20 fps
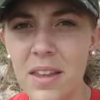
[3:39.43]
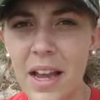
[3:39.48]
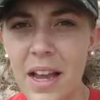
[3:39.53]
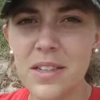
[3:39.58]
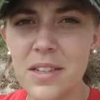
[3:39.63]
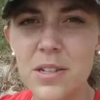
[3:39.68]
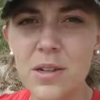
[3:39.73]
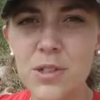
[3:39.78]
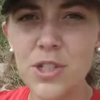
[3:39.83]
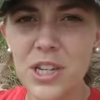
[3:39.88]
Yeah,
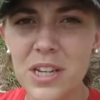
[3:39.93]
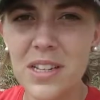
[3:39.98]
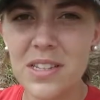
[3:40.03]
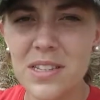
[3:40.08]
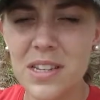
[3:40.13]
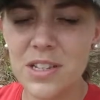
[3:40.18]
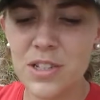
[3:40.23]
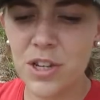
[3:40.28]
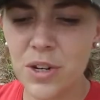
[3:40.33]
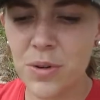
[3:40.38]
so
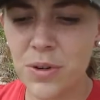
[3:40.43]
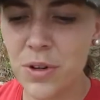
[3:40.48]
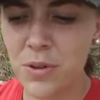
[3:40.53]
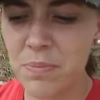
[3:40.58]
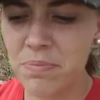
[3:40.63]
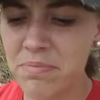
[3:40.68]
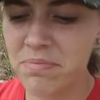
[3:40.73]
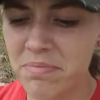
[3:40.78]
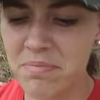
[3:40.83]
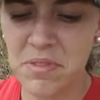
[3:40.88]
chickens in general,
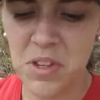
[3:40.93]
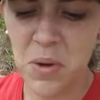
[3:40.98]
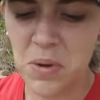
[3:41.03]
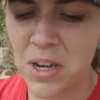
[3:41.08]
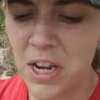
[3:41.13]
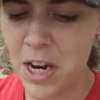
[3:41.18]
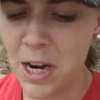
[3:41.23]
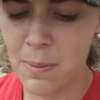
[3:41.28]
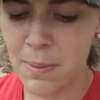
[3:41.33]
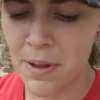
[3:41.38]

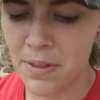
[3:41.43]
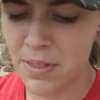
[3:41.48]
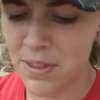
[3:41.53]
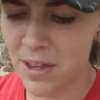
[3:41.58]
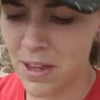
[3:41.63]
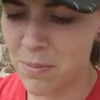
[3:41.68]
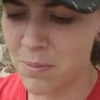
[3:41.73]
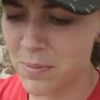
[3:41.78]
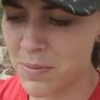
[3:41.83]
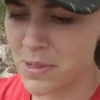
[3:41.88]
don't care about
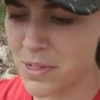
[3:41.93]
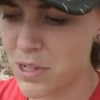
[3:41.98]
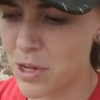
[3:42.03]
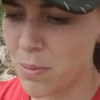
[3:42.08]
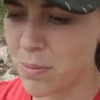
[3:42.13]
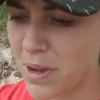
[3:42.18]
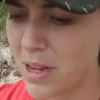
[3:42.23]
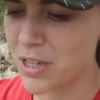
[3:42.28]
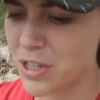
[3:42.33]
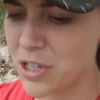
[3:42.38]
them
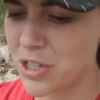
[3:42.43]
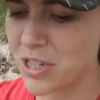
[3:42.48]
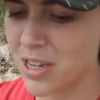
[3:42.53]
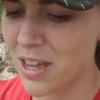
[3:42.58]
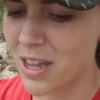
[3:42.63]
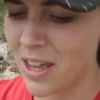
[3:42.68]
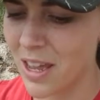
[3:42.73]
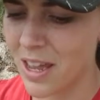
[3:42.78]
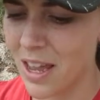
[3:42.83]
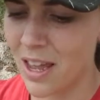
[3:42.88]
so much.
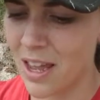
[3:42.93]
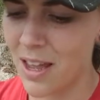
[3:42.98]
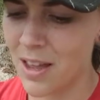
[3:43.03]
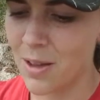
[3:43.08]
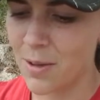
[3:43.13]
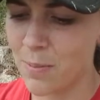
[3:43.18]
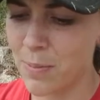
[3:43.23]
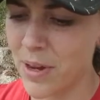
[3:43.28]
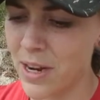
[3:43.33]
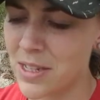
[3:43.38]

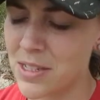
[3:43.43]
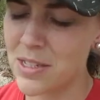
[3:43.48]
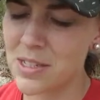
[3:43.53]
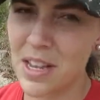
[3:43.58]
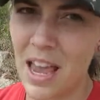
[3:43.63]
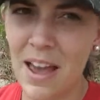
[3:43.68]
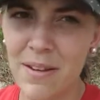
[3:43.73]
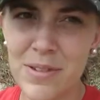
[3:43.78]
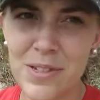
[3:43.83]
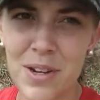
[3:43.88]
Uh, but
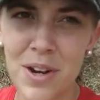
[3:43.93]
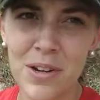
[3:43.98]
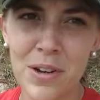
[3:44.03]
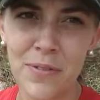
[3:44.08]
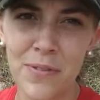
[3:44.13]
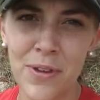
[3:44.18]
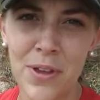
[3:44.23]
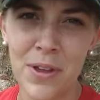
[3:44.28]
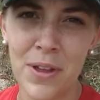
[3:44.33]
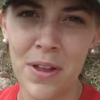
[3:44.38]
I have started
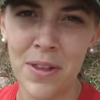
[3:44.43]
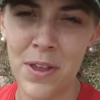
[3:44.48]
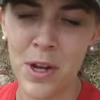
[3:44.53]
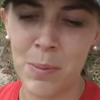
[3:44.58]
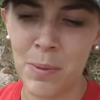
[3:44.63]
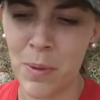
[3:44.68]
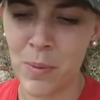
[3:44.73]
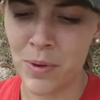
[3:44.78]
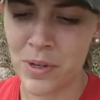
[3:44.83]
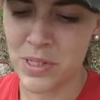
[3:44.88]
to feel a
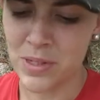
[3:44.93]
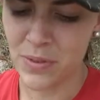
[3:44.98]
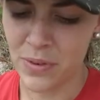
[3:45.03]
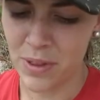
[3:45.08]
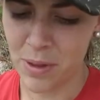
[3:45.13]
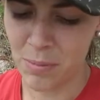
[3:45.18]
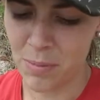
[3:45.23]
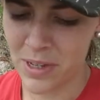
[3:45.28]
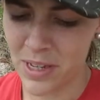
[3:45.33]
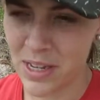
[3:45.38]
little bit worse for
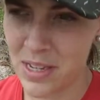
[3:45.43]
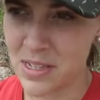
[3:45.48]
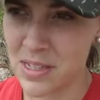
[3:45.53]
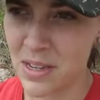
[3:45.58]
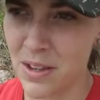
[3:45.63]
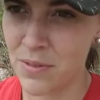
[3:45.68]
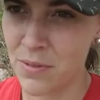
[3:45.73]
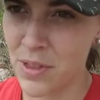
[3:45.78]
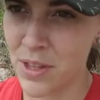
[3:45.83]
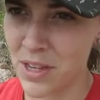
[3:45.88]
them because
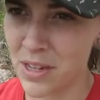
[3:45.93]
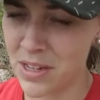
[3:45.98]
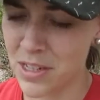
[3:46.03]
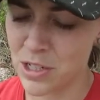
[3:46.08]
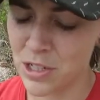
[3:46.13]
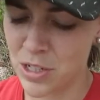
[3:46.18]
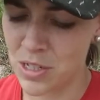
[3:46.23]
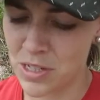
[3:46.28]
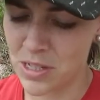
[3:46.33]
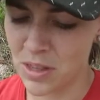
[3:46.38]
of the
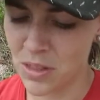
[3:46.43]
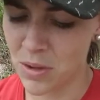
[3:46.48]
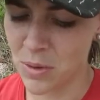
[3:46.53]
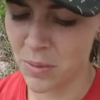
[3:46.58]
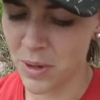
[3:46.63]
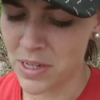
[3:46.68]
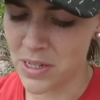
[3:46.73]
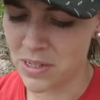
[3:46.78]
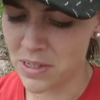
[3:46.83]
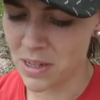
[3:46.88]
conditions that they're
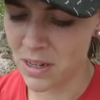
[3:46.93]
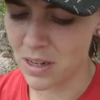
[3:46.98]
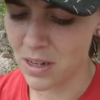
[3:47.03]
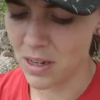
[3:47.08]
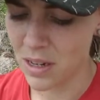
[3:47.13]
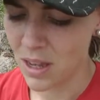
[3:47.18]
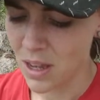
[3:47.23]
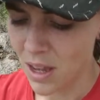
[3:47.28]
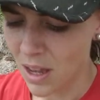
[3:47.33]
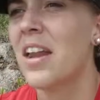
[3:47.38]
raised in.
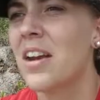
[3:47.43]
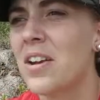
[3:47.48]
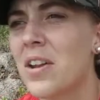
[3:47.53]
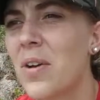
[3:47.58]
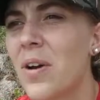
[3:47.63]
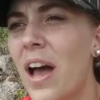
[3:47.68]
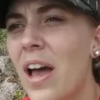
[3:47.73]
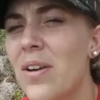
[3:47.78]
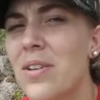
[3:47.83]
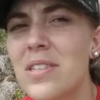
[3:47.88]
I don't
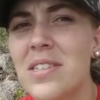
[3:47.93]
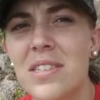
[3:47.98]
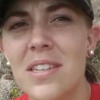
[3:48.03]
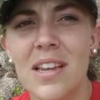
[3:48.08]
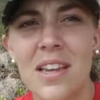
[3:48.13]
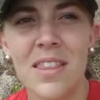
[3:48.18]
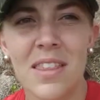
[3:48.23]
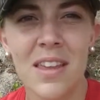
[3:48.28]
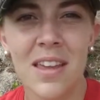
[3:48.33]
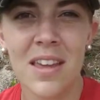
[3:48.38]
know. I would
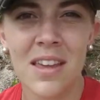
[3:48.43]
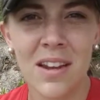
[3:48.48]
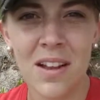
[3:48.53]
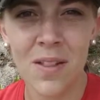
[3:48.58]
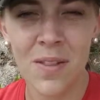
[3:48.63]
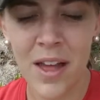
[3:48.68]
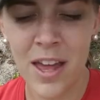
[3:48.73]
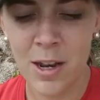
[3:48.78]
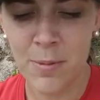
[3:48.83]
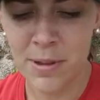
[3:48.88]
say that a
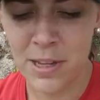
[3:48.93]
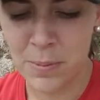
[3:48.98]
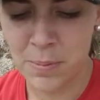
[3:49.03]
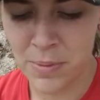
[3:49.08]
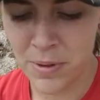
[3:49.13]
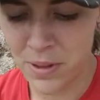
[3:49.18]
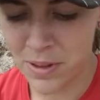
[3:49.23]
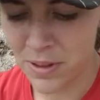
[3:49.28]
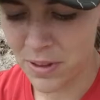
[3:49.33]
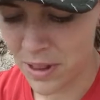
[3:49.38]
lot of
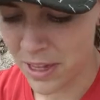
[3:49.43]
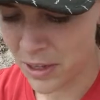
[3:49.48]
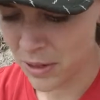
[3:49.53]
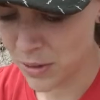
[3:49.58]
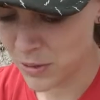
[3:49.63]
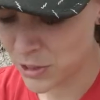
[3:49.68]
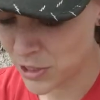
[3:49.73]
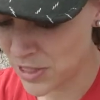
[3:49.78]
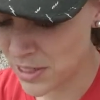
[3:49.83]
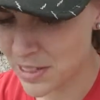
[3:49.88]
people like
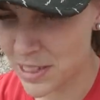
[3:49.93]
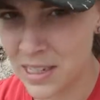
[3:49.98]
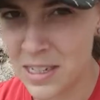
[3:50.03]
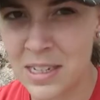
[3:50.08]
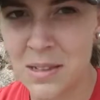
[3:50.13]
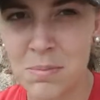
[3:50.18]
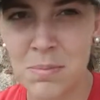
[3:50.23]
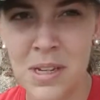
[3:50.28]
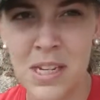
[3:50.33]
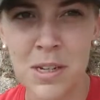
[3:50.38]
who just
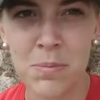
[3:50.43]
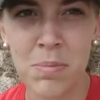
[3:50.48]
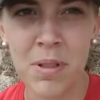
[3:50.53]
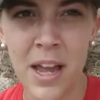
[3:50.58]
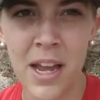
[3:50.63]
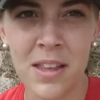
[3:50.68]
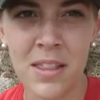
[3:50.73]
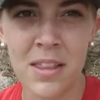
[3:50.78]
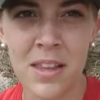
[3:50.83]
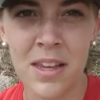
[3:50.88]
eat meat
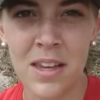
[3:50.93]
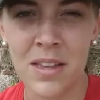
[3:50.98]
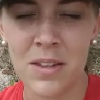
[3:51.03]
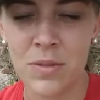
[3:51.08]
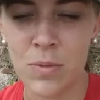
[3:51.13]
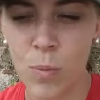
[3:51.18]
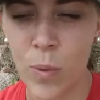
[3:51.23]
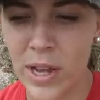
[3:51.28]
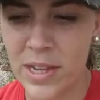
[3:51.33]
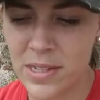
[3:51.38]
blindly
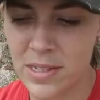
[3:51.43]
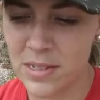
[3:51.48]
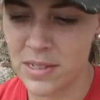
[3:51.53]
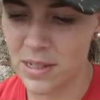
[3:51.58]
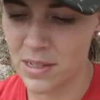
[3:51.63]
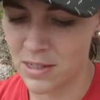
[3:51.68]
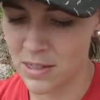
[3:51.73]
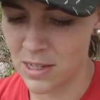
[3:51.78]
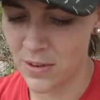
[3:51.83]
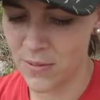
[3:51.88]
and waste
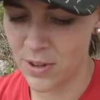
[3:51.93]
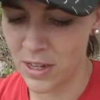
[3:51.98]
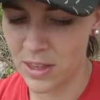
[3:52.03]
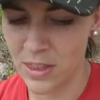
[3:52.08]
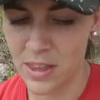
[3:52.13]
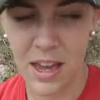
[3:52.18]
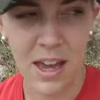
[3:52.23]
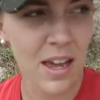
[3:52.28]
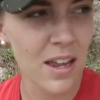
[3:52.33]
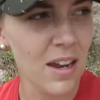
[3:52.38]
it and stuff like
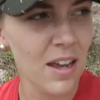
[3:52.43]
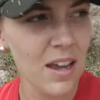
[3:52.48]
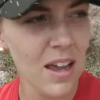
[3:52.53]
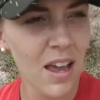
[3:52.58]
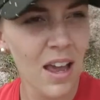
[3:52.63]
that.